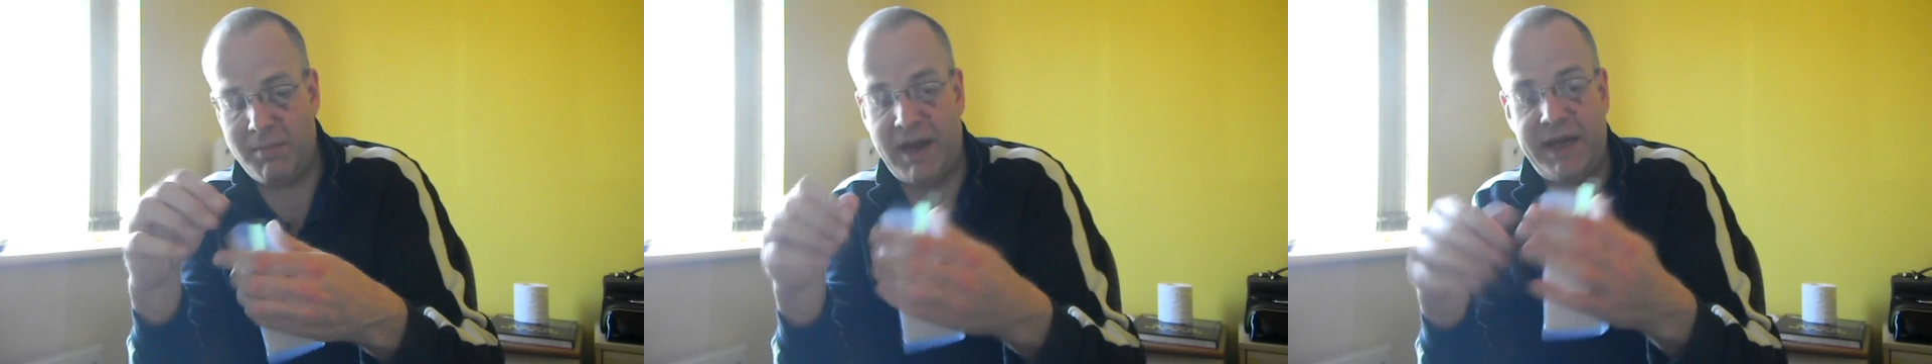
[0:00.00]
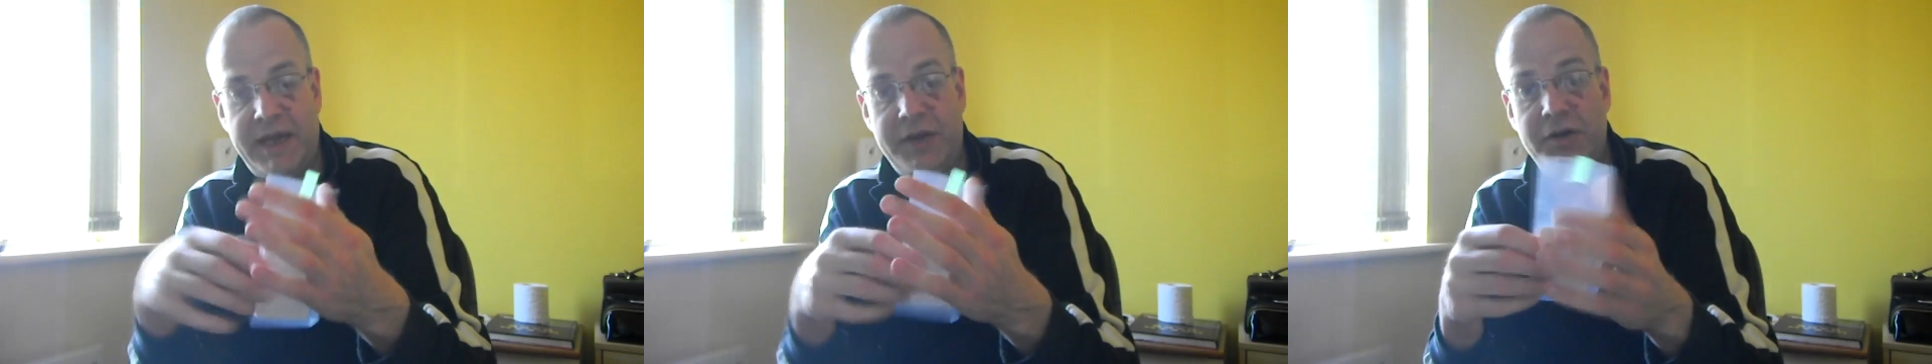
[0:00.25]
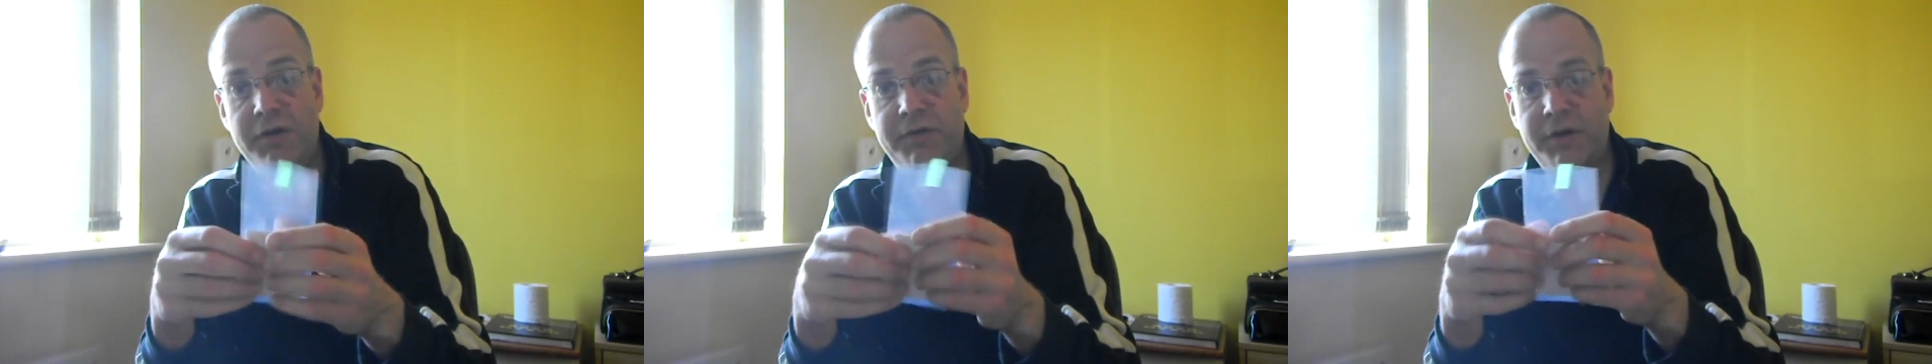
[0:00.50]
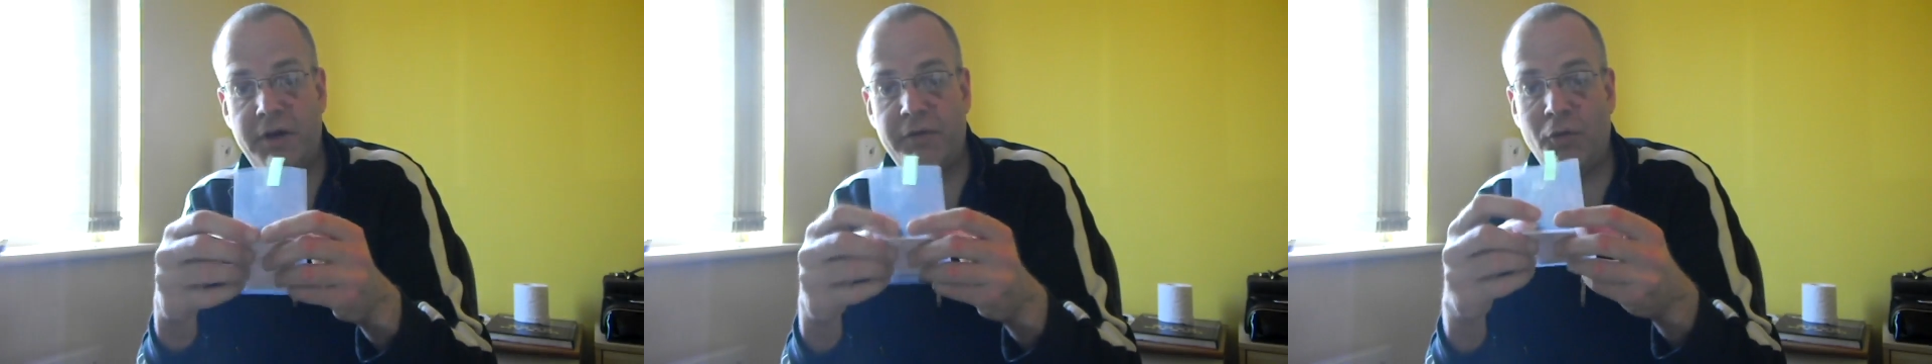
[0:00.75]
making
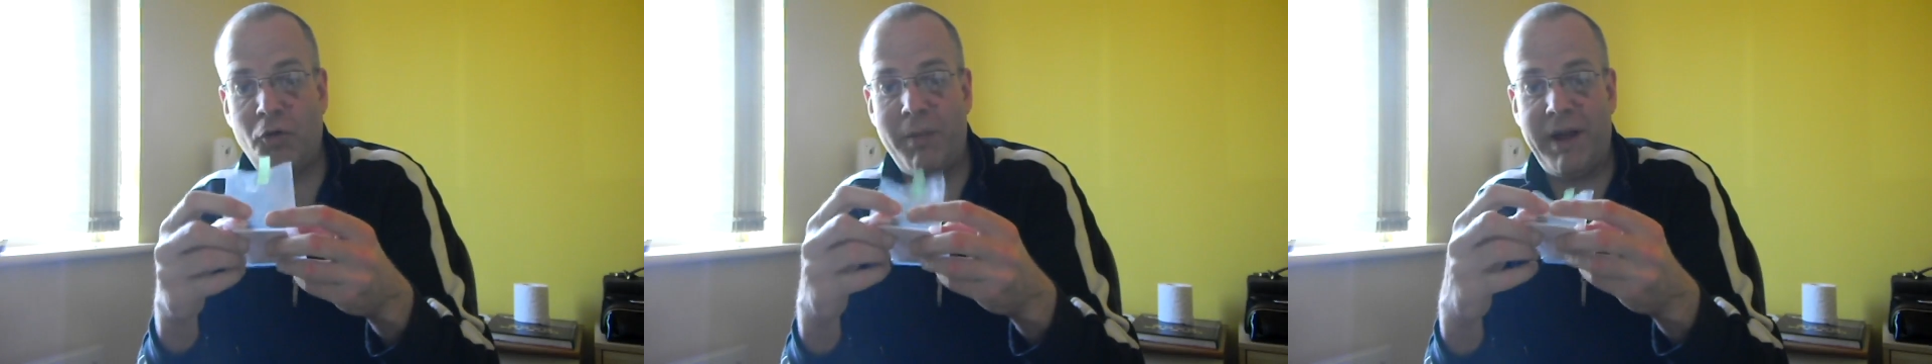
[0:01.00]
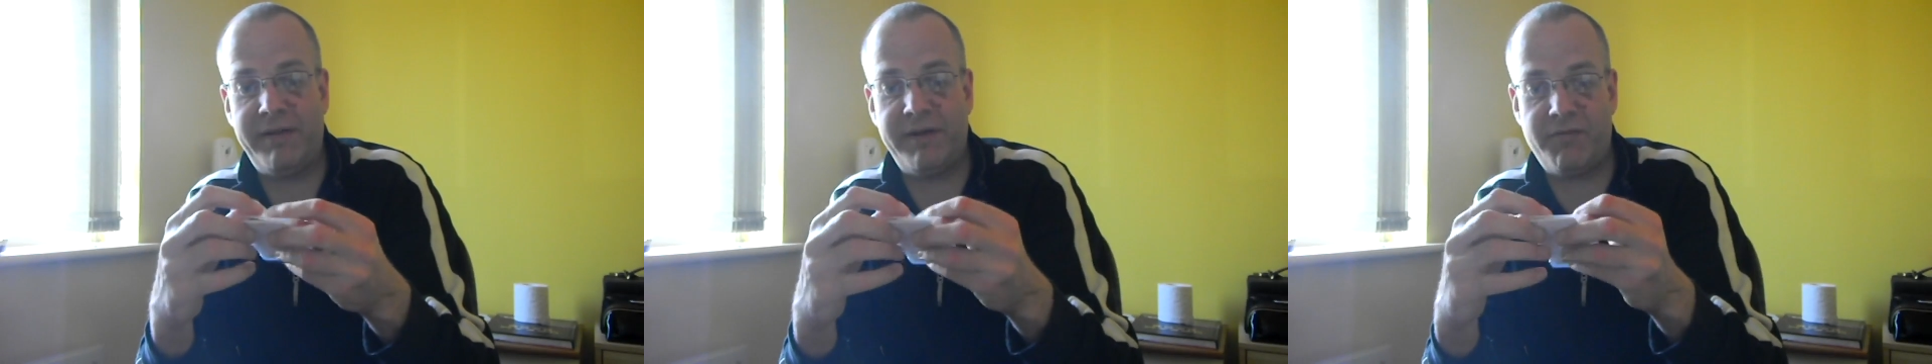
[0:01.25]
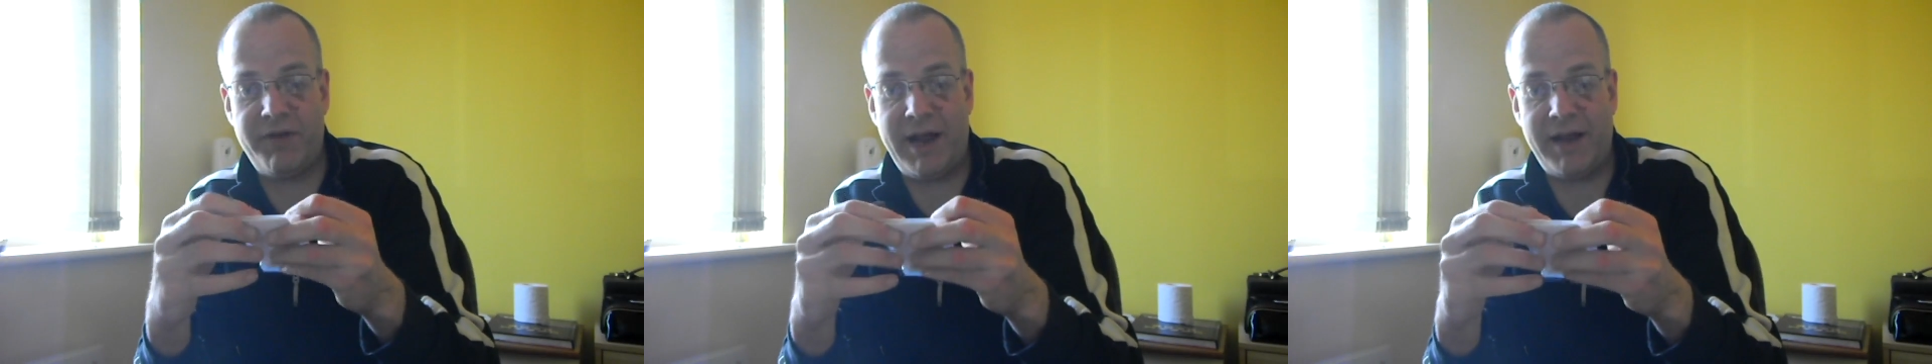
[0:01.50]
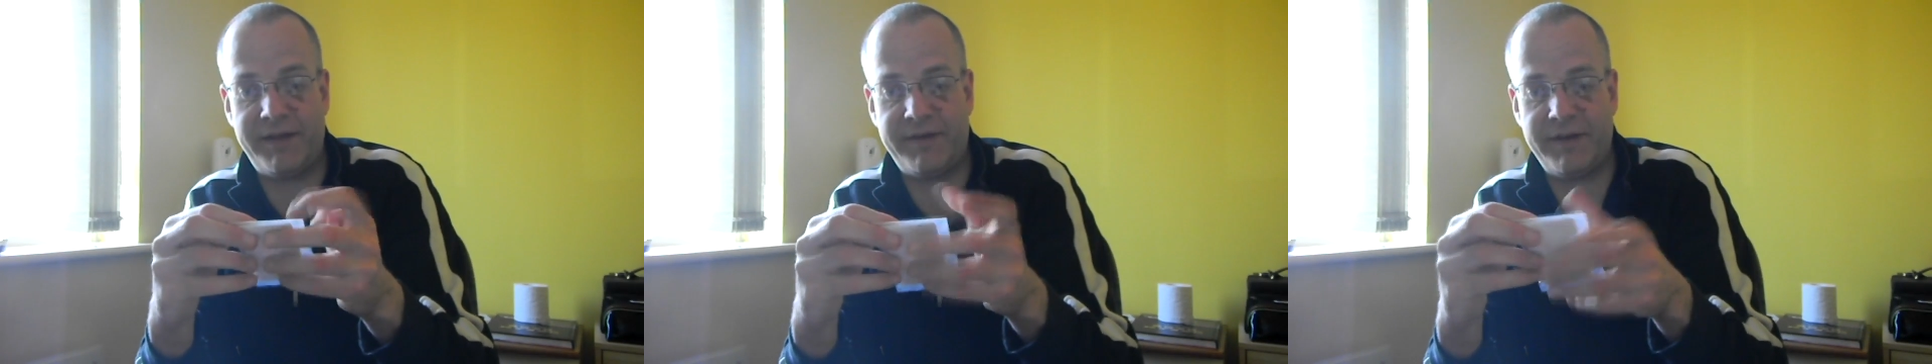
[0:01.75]
use of those augmented
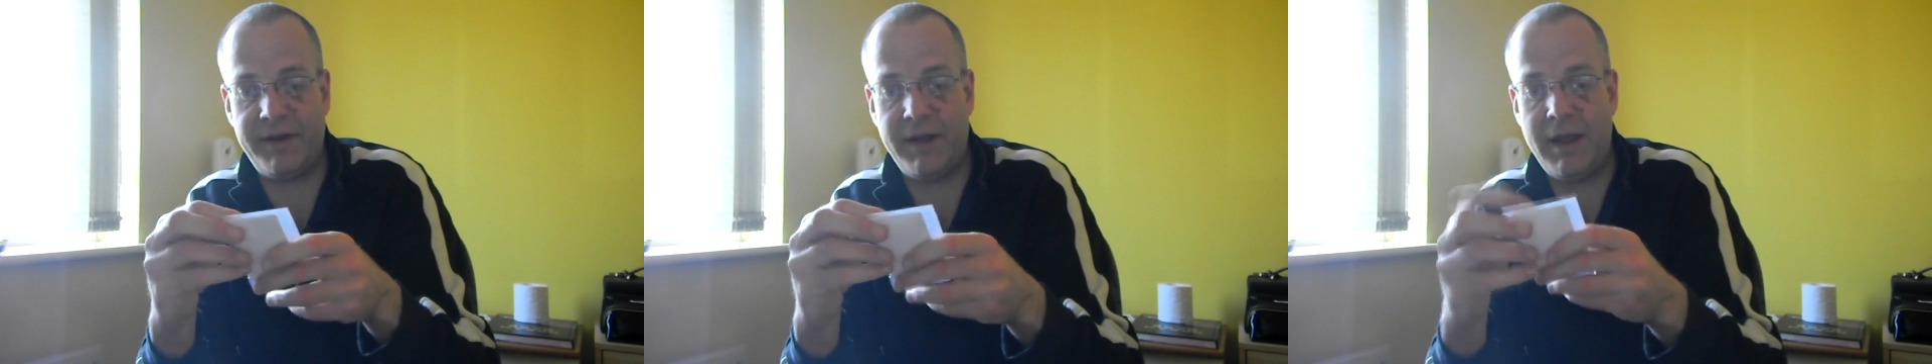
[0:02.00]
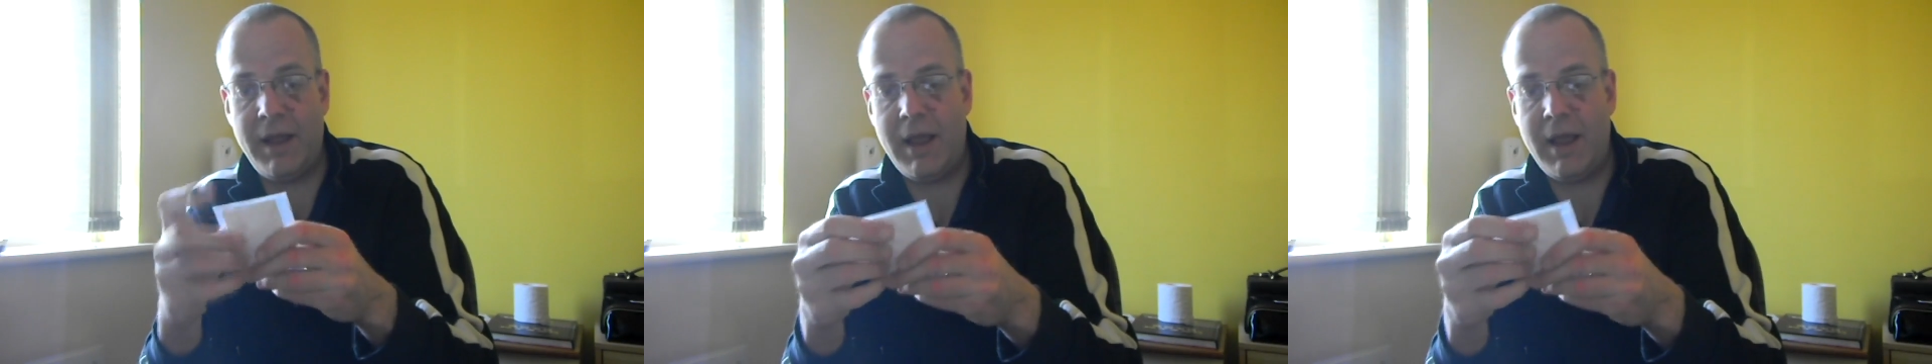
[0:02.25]
reality.